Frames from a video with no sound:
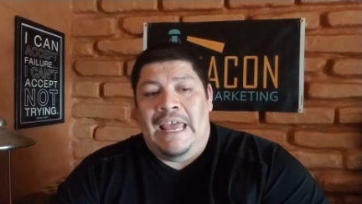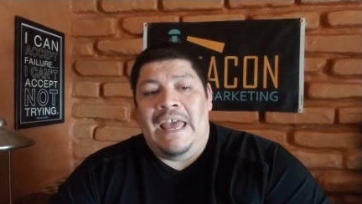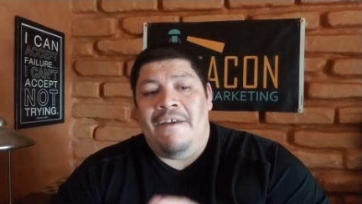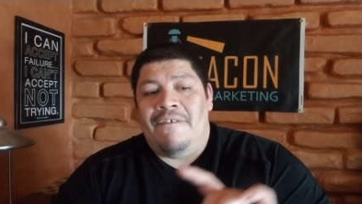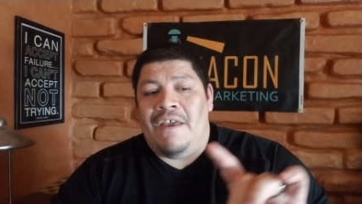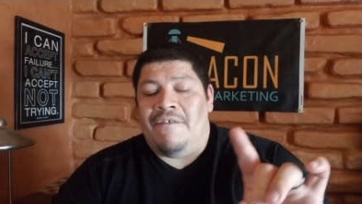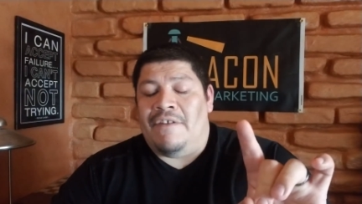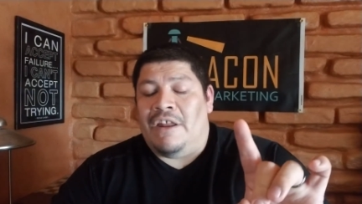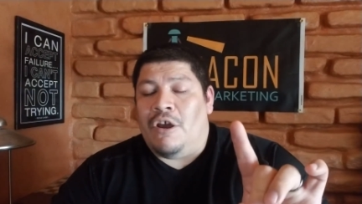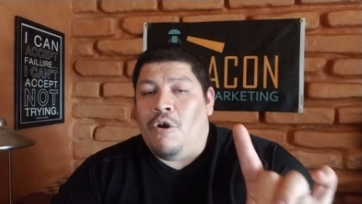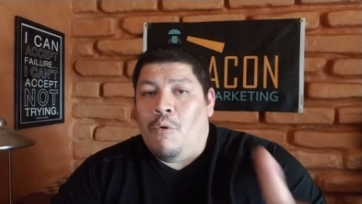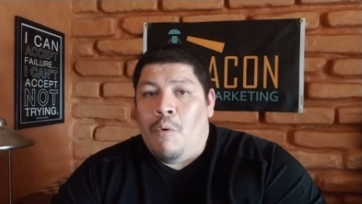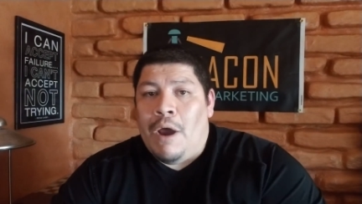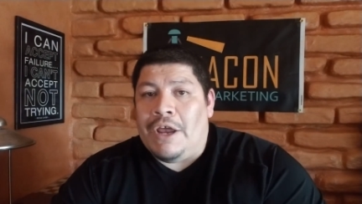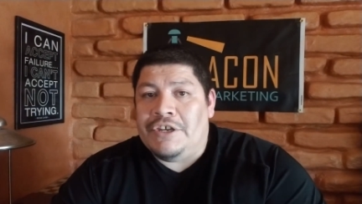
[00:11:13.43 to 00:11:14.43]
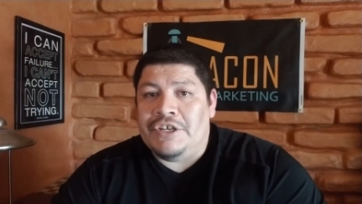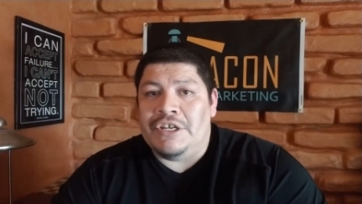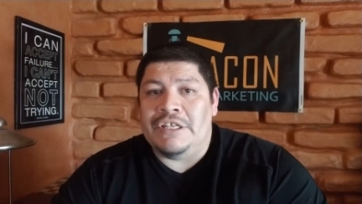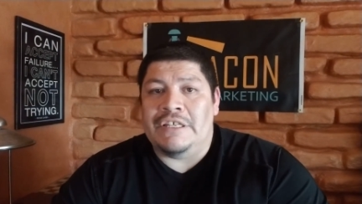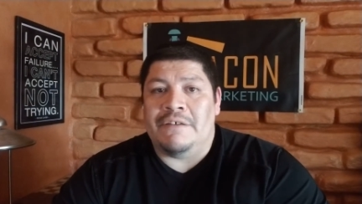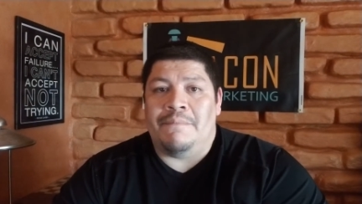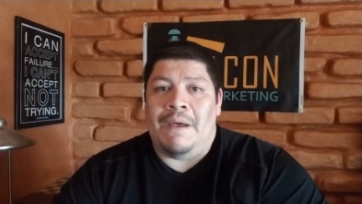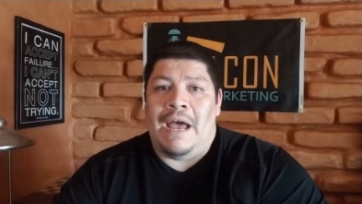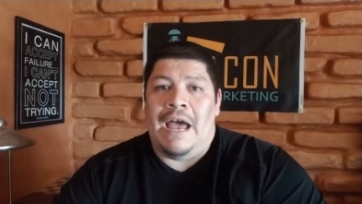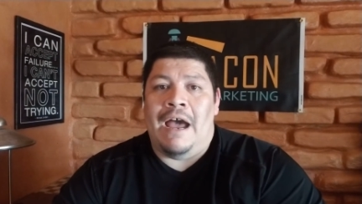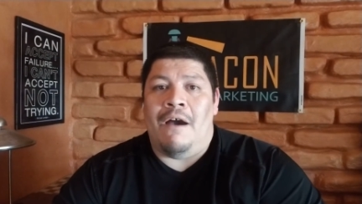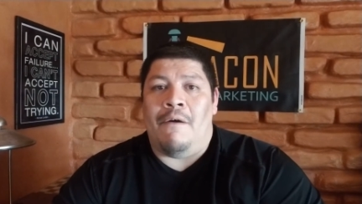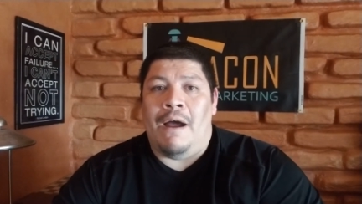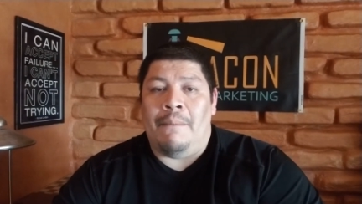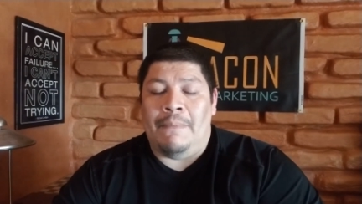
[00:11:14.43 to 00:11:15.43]
If you have any questions about
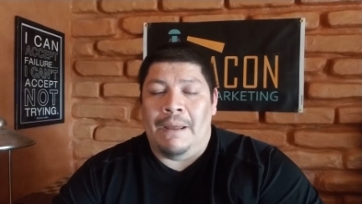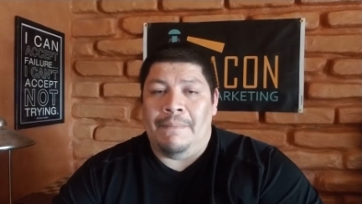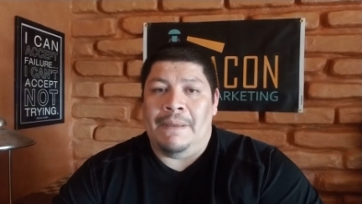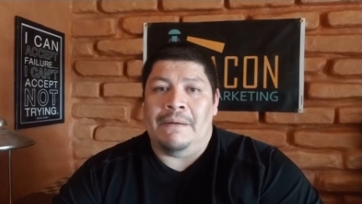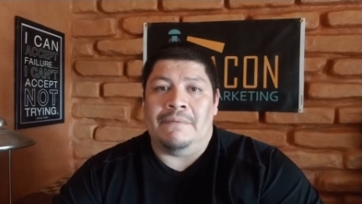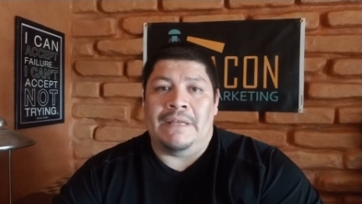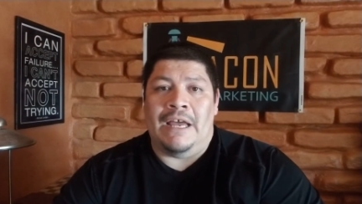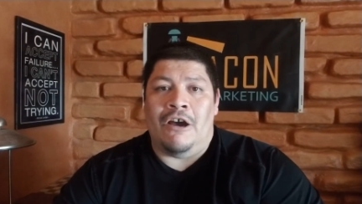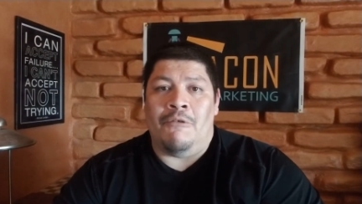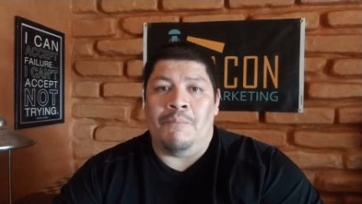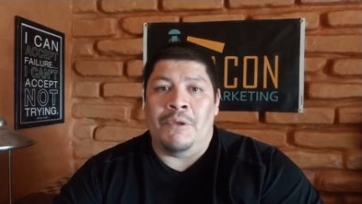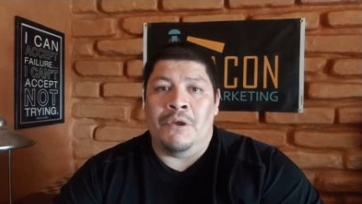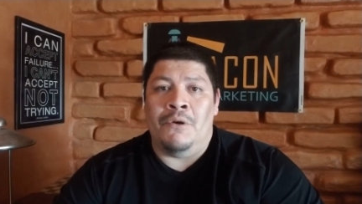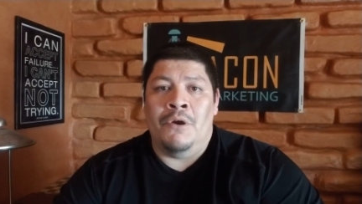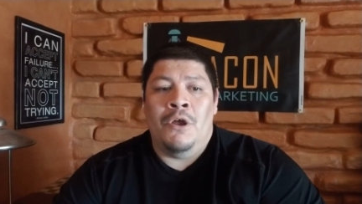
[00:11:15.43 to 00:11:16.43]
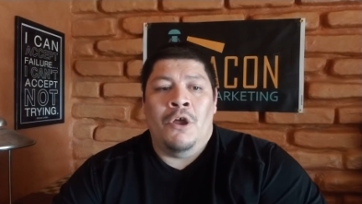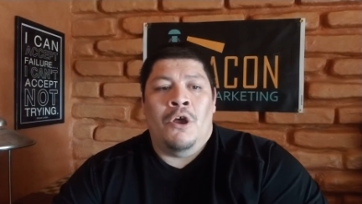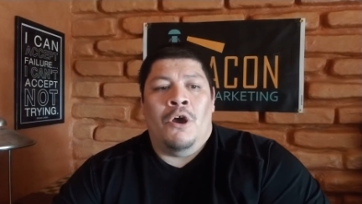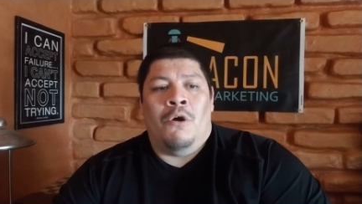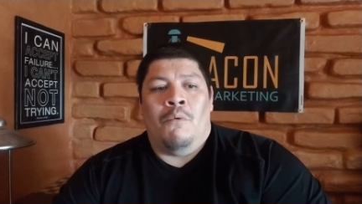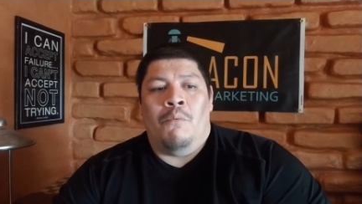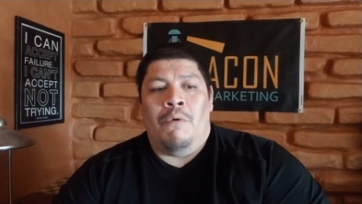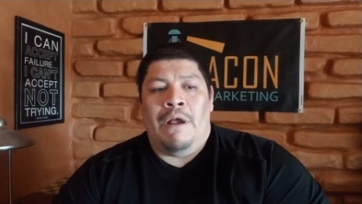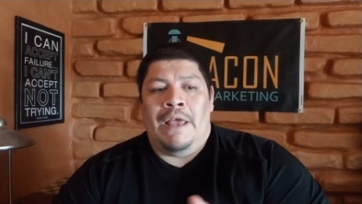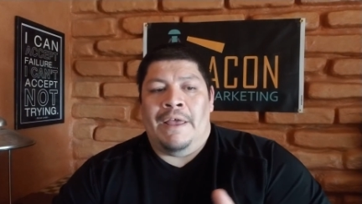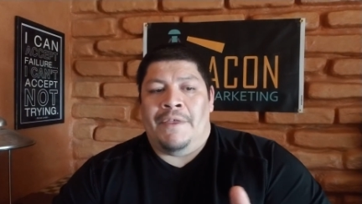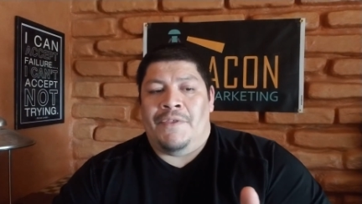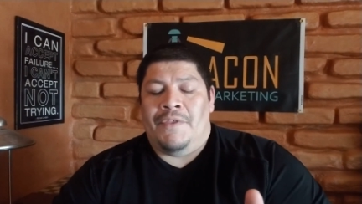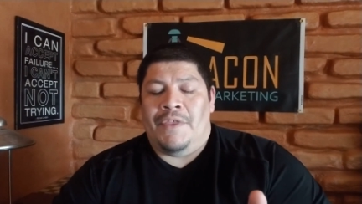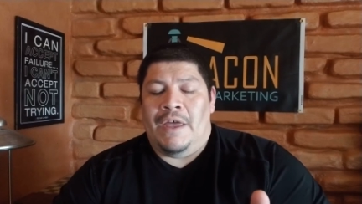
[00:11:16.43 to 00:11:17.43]
how I might be able to help you
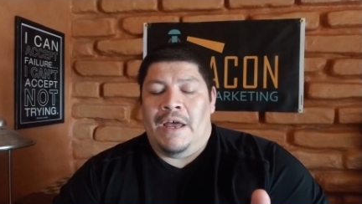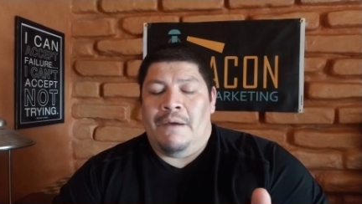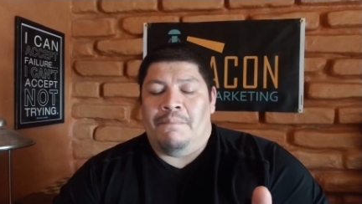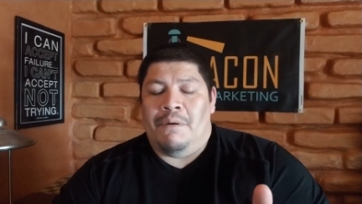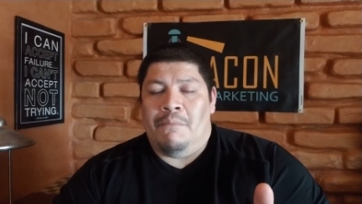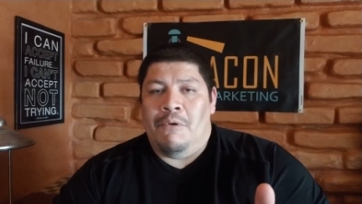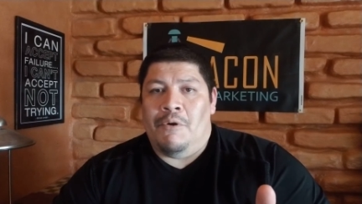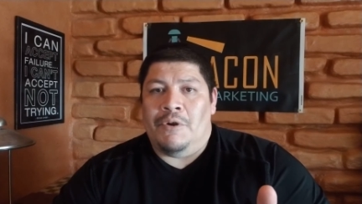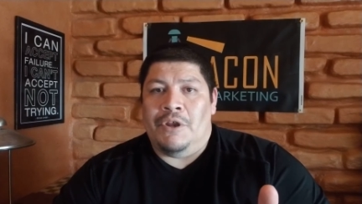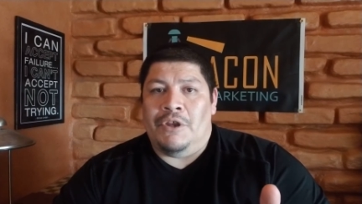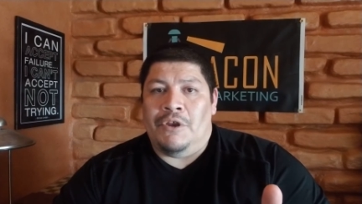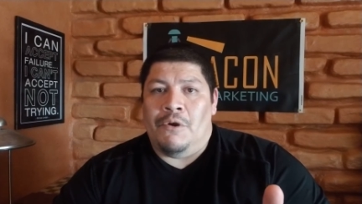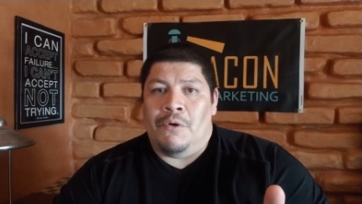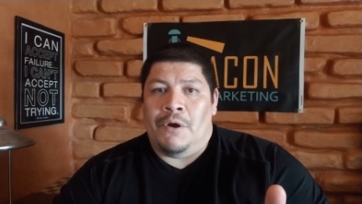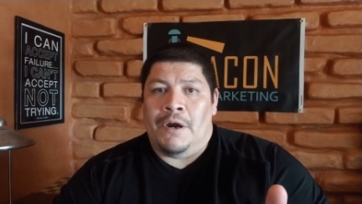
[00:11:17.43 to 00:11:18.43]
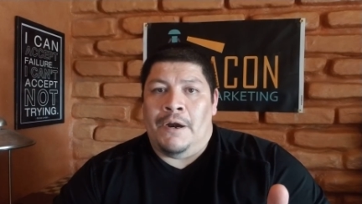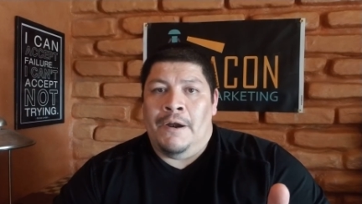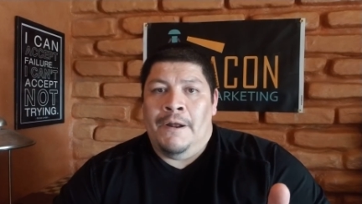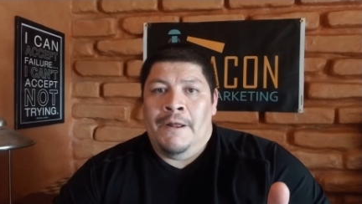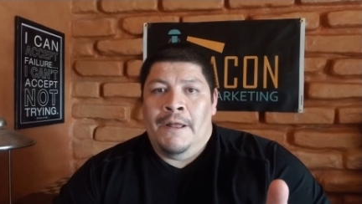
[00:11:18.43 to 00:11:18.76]
with promoting your